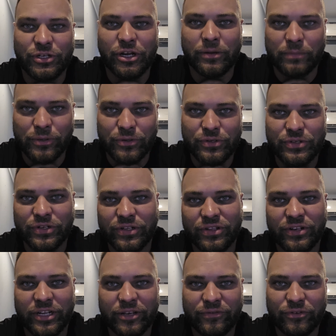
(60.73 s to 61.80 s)
to go boosted in
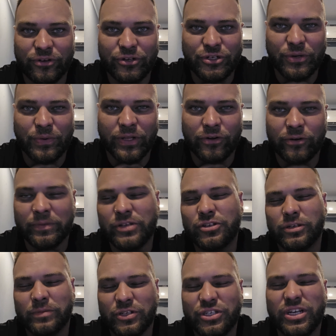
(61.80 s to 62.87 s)
the near future, whether it be
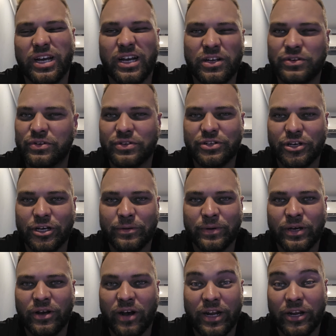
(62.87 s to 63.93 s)
supercharged or turbo,
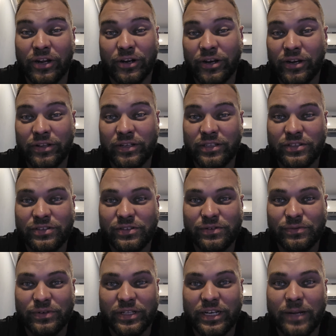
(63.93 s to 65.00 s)
I don't know,
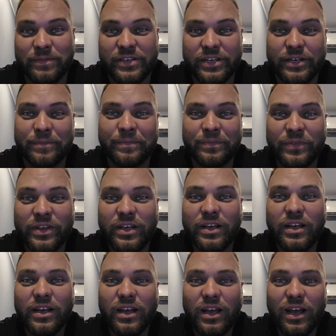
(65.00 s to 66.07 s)
that's really up to him.
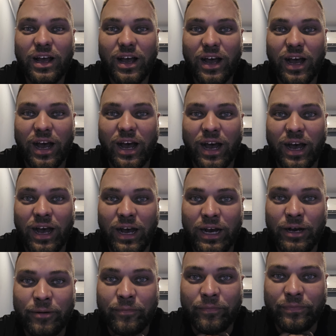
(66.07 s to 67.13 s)

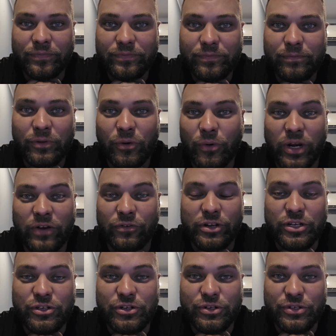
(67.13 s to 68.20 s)
But whatever
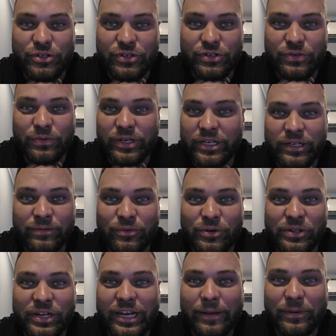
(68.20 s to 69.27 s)
he chooses, we're
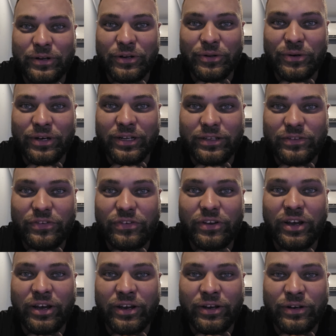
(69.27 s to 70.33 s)
more than happy to do it.
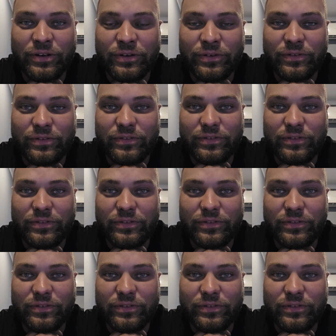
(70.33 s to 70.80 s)
So,